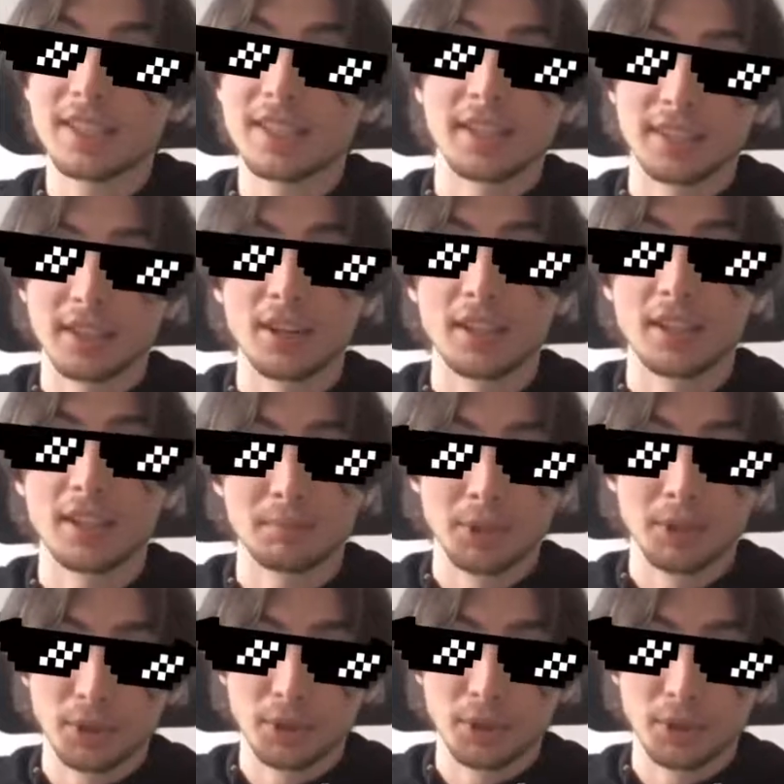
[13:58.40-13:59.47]
the glasses have
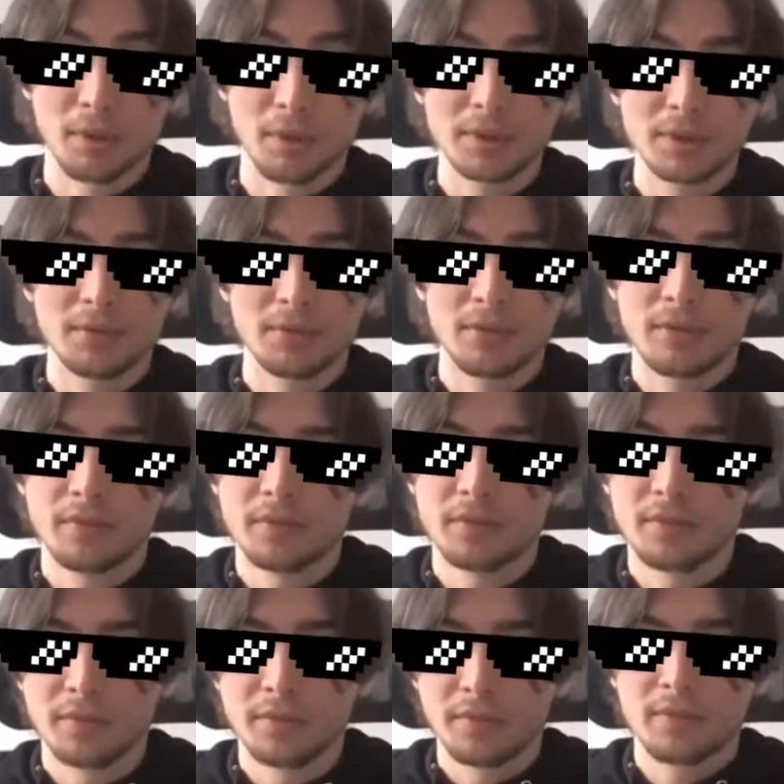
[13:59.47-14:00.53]
been dropped.
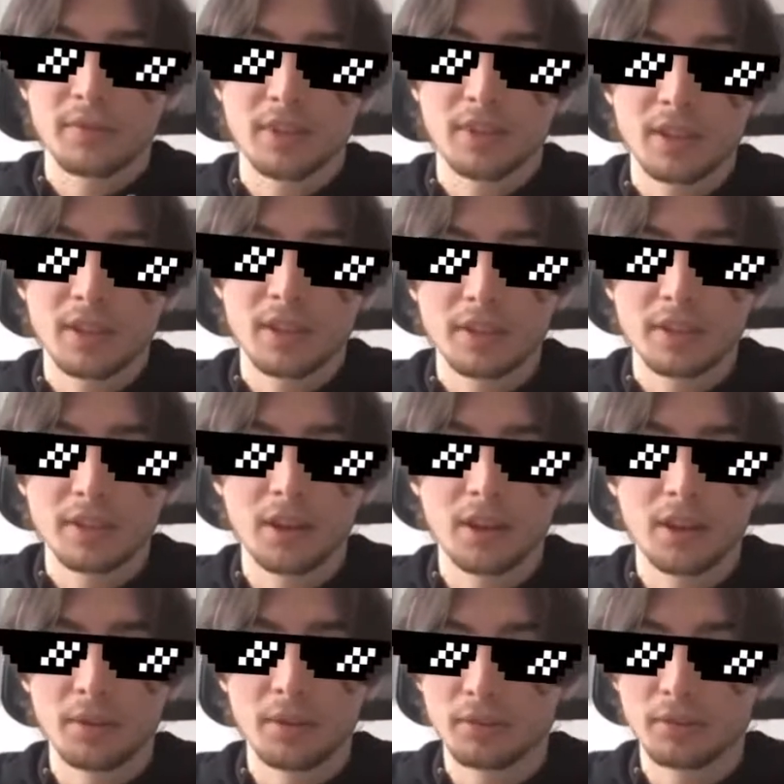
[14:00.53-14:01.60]
So
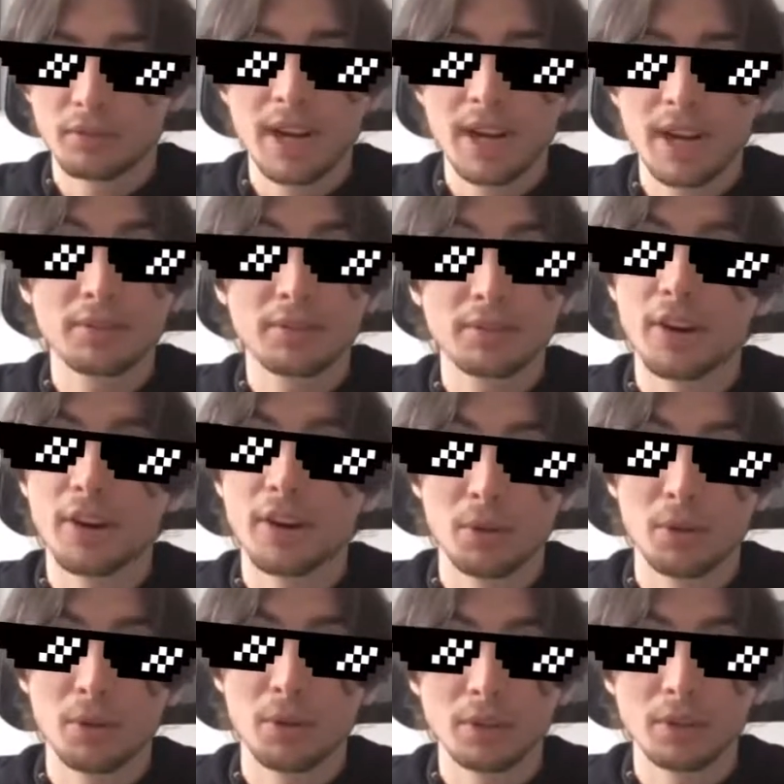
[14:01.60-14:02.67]
React 3.5
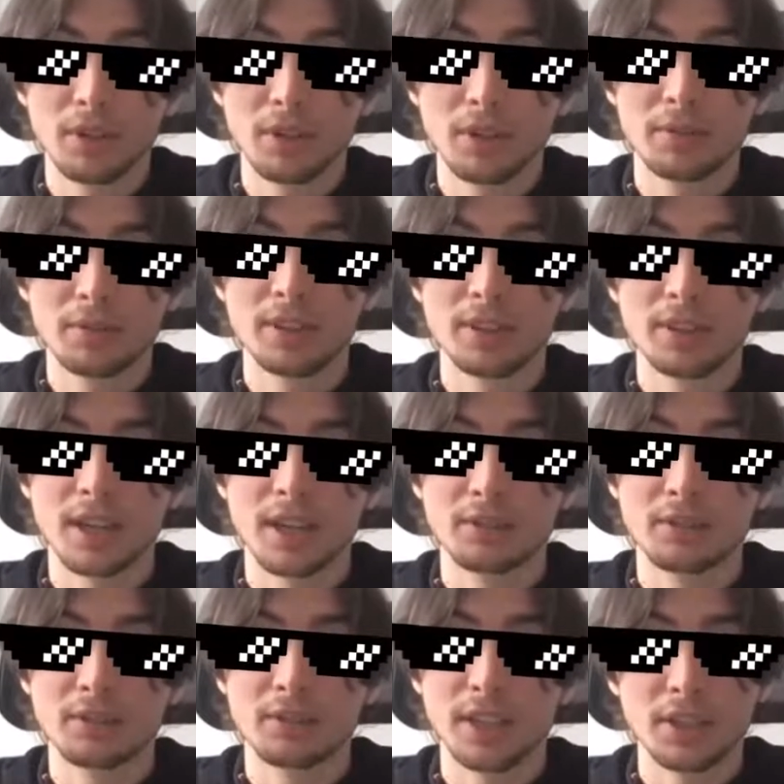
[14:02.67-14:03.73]
also offers a
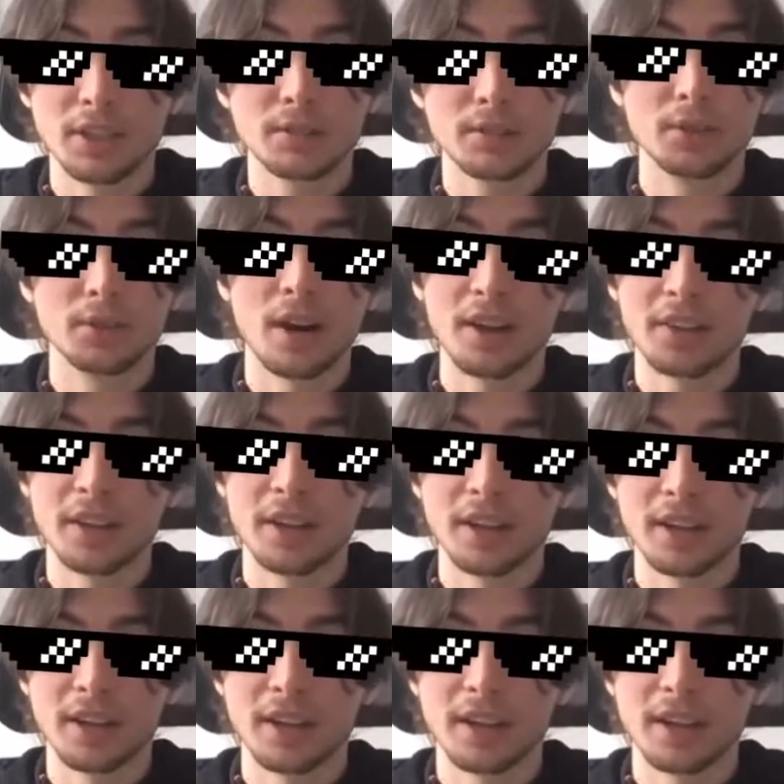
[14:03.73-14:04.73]
really useful other